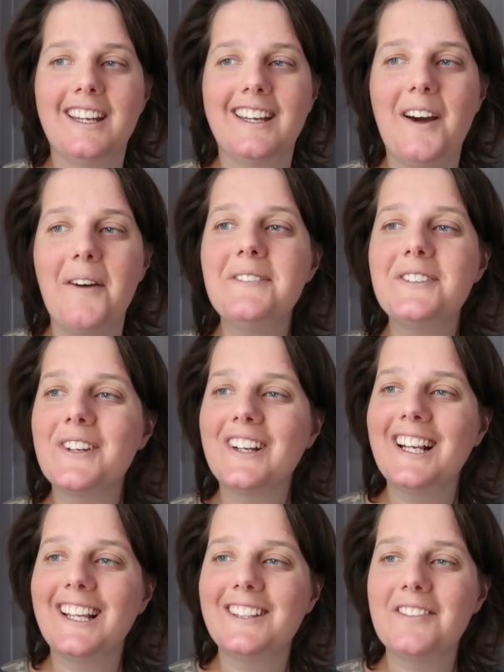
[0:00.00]
I'm
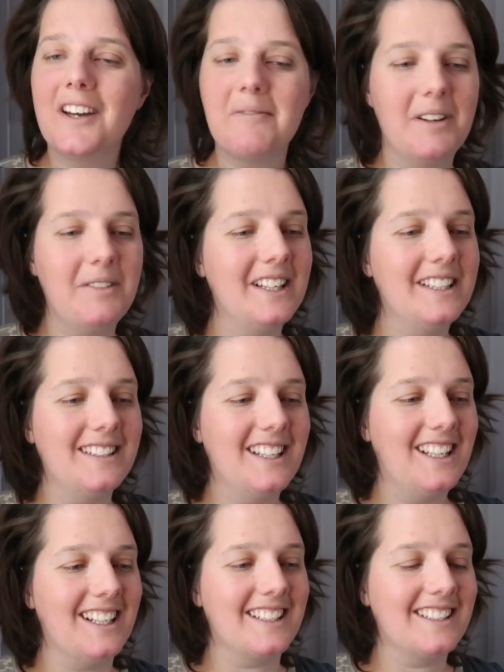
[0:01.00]
struggling to find my words in
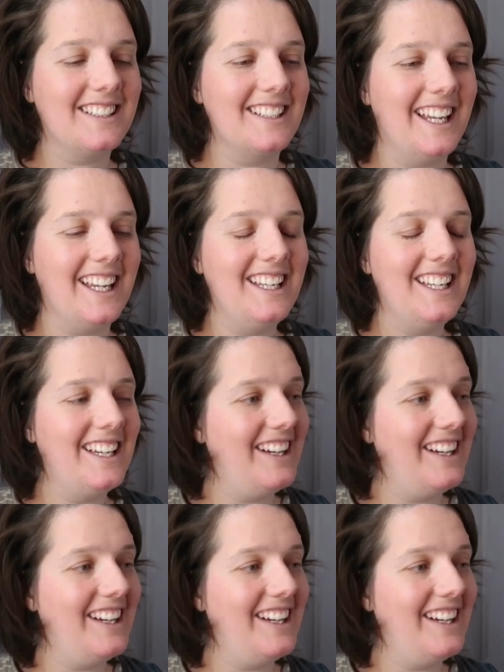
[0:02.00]
English today.